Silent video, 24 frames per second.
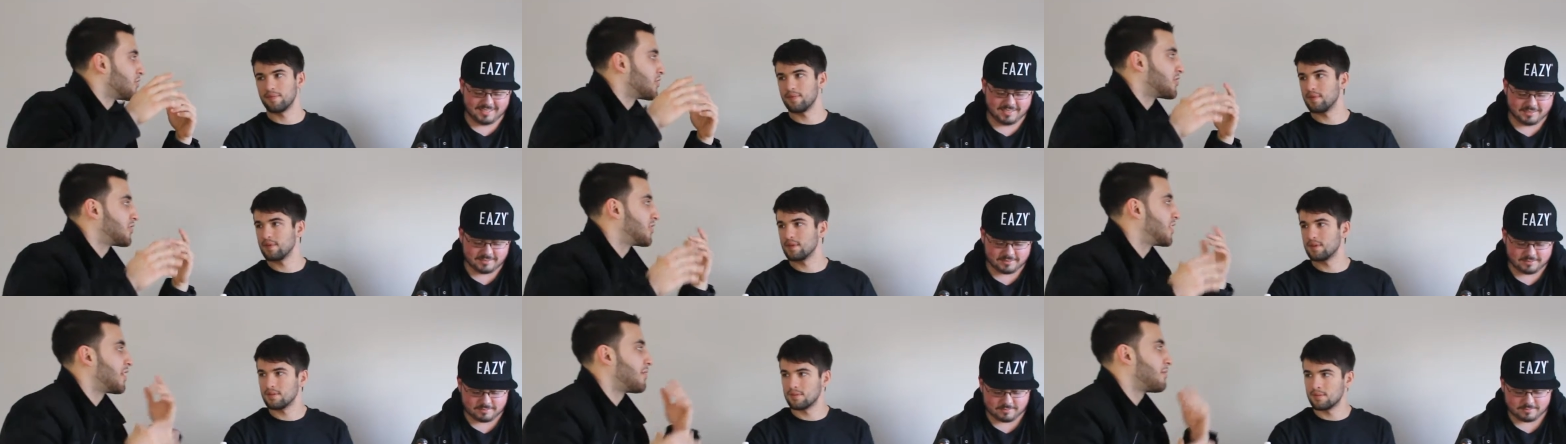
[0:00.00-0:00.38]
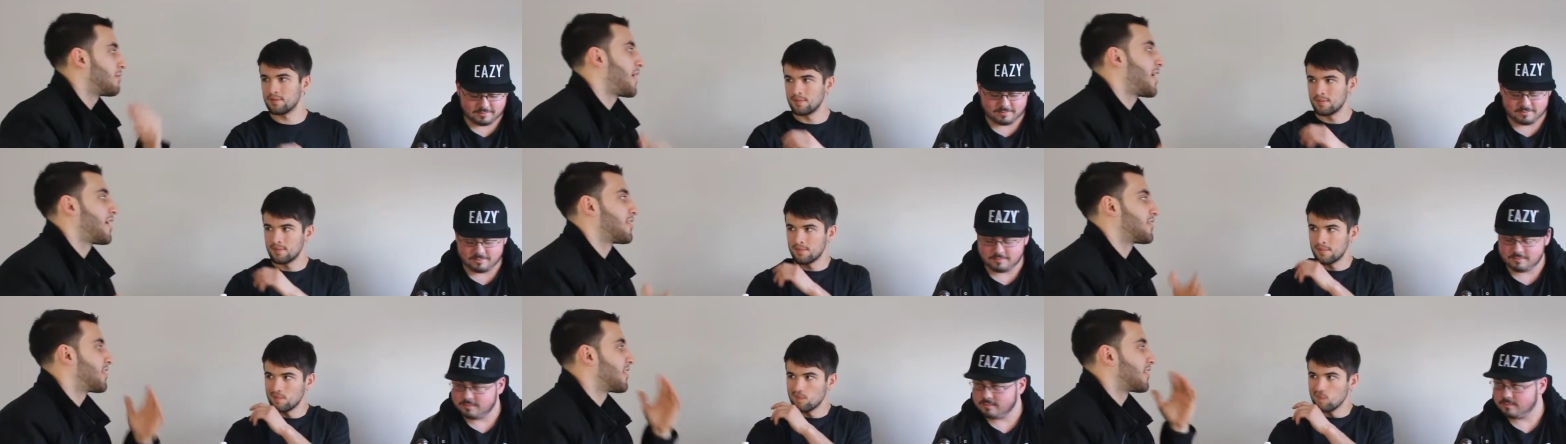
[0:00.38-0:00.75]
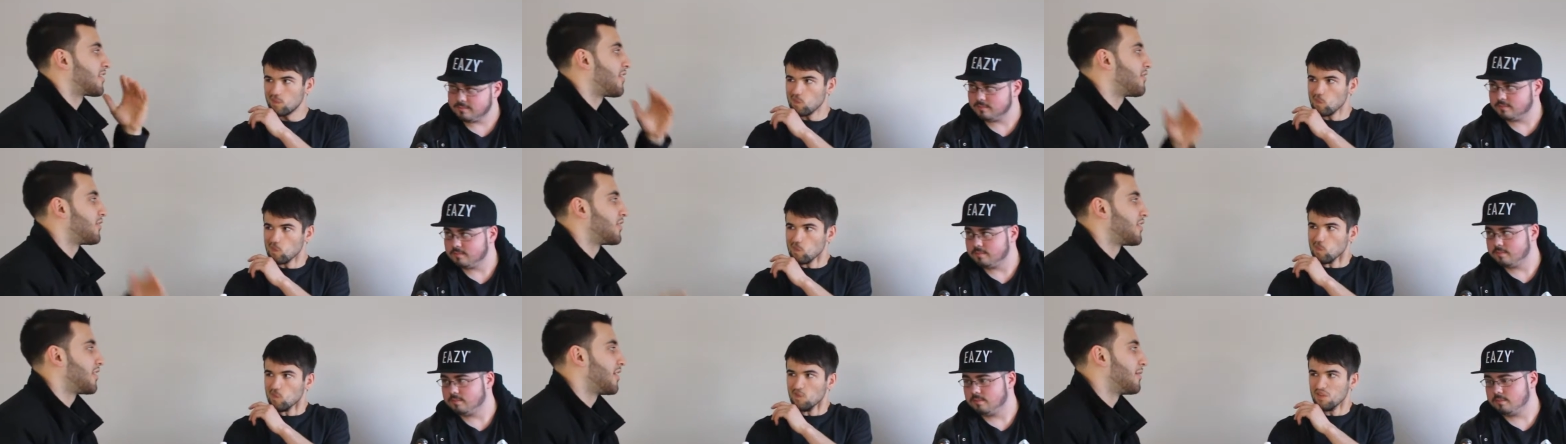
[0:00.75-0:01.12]
Speaker 1: was getting my ass kicked
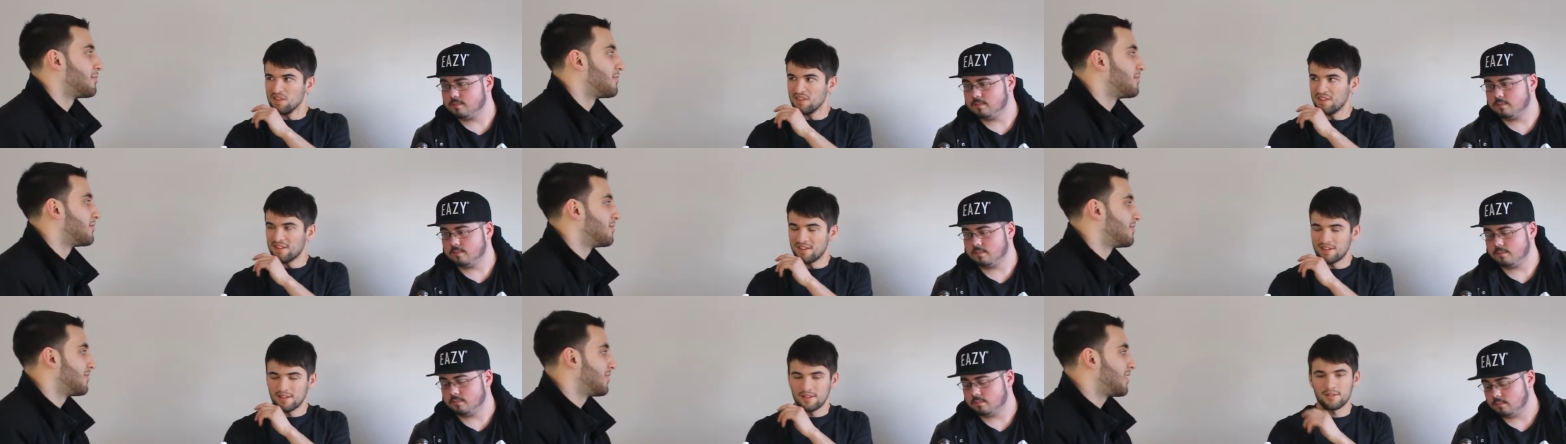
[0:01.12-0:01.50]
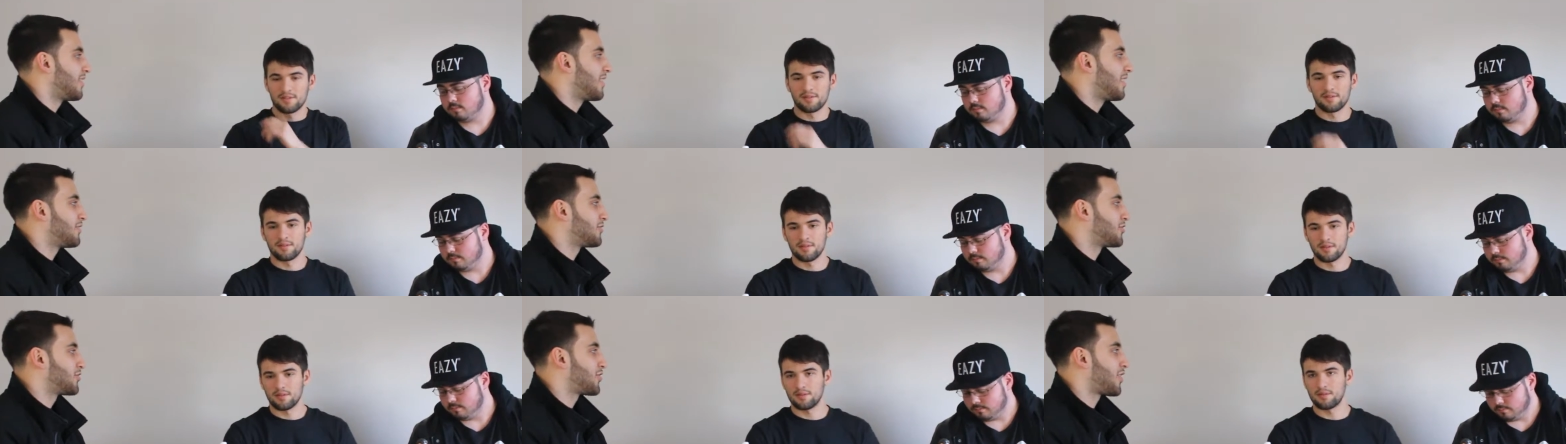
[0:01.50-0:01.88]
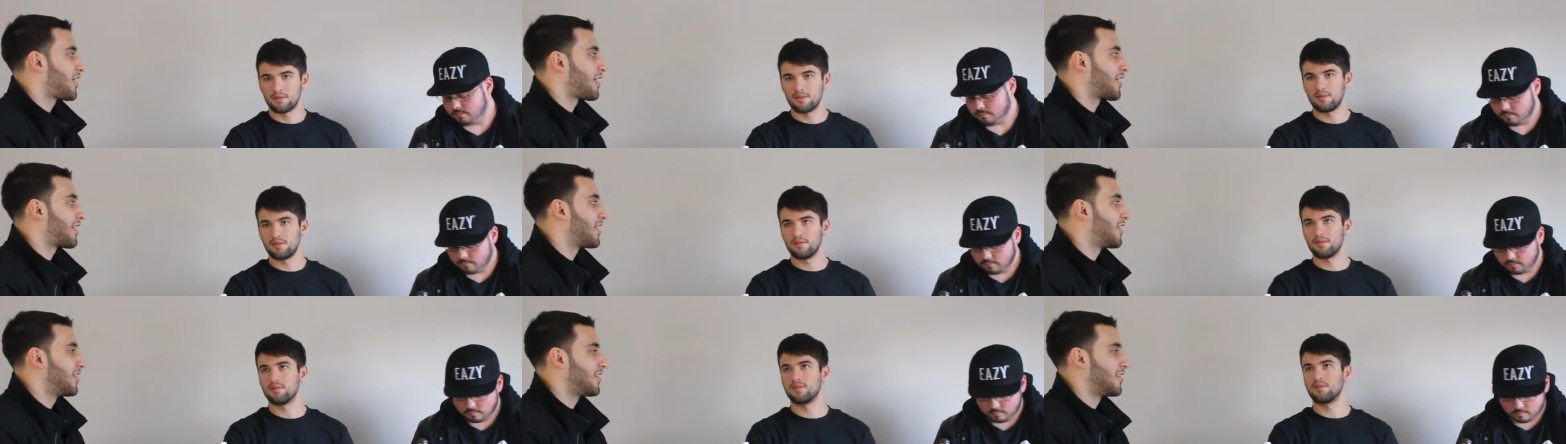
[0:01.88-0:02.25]
every time. I was
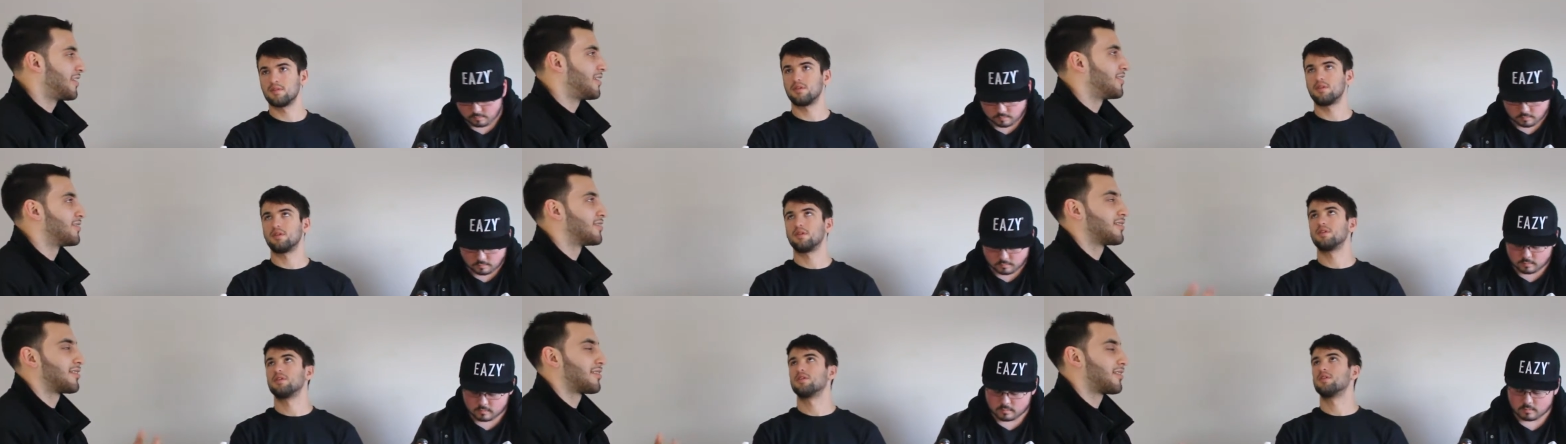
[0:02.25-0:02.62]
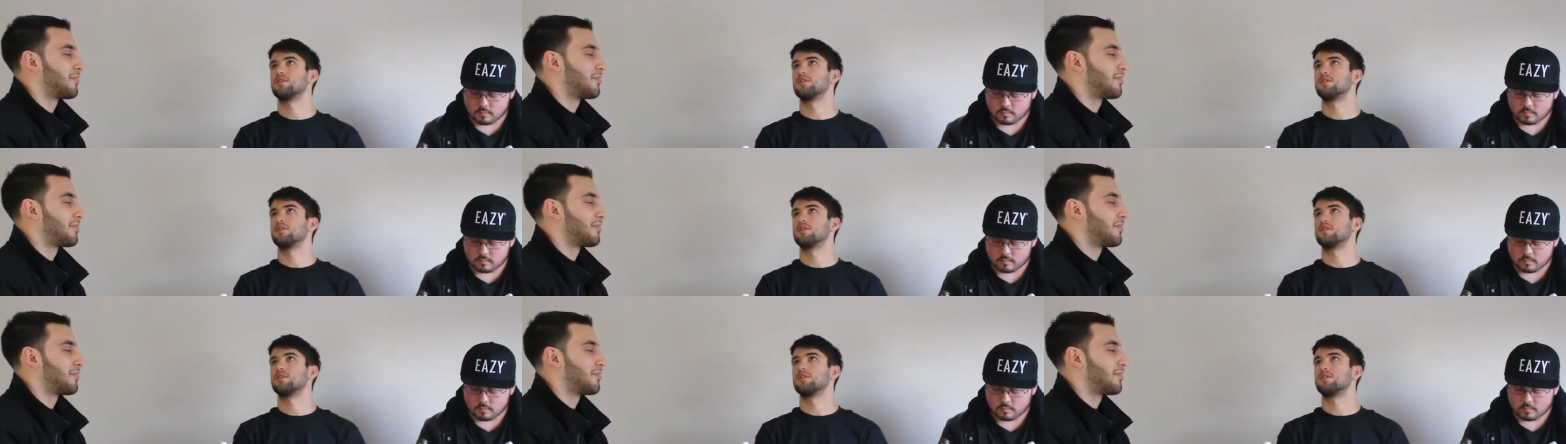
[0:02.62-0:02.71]
trying to kill it, and I was